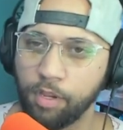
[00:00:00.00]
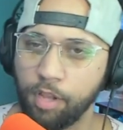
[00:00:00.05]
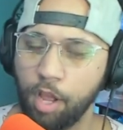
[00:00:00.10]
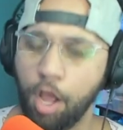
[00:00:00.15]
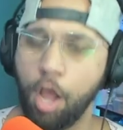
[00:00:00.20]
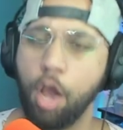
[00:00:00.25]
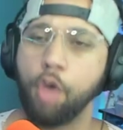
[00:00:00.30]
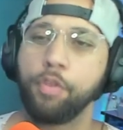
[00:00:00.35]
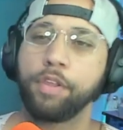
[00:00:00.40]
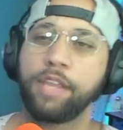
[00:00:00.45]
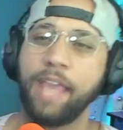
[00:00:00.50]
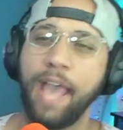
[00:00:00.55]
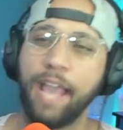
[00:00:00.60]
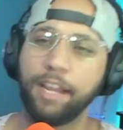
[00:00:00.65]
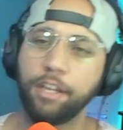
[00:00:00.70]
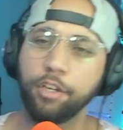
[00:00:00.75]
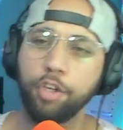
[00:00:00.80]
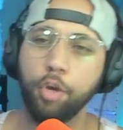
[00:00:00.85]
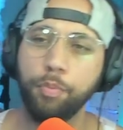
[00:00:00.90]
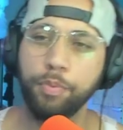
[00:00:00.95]
oh, the cat
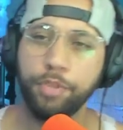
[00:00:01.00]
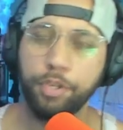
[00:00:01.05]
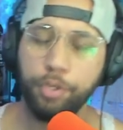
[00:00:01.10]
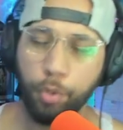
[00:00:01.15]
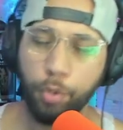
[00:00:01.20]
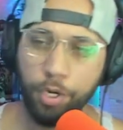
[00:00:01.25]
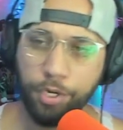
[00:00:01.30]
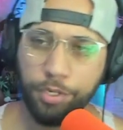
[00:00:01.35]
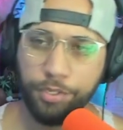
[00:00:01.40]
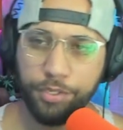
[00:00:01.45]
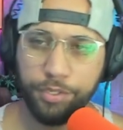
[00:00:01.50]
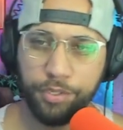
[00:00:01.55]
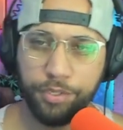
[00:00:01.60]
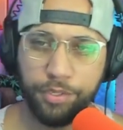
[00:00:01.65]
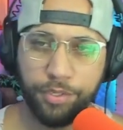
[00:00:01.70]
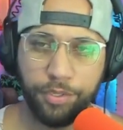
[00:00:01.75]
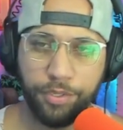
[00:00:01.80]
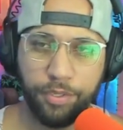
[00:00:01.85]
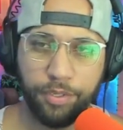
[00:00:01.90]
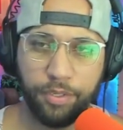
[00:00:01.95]
can open the doors?
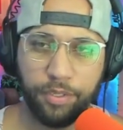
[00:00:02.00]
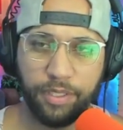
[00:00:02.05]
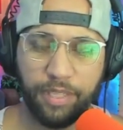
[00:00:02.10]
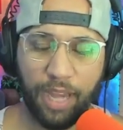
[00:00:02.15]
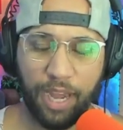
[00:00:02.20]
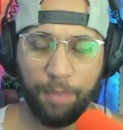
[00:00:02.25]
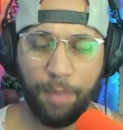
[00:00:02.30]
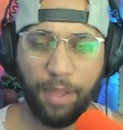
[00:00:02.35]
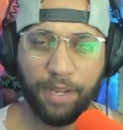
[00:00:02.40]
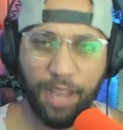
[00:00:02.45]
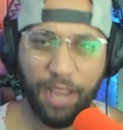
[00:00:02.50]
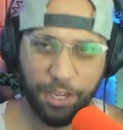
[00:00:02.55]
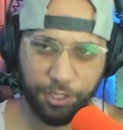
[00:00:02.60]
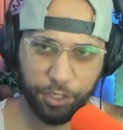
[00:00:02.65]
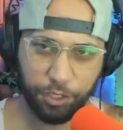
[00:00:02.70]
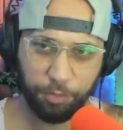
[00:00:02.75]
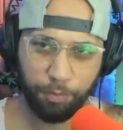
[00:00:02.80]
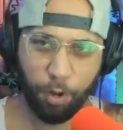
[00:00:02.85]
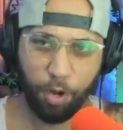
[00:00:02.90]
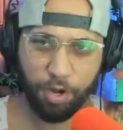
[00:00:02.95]
Damn, that cat's
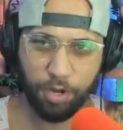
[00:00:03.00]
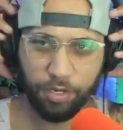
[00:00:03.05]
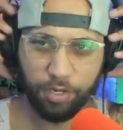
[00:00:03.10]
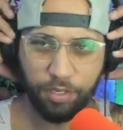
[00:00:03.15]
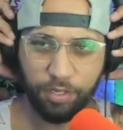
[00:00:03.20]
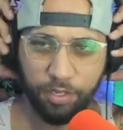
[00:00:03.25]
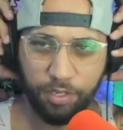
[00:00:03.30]
smart.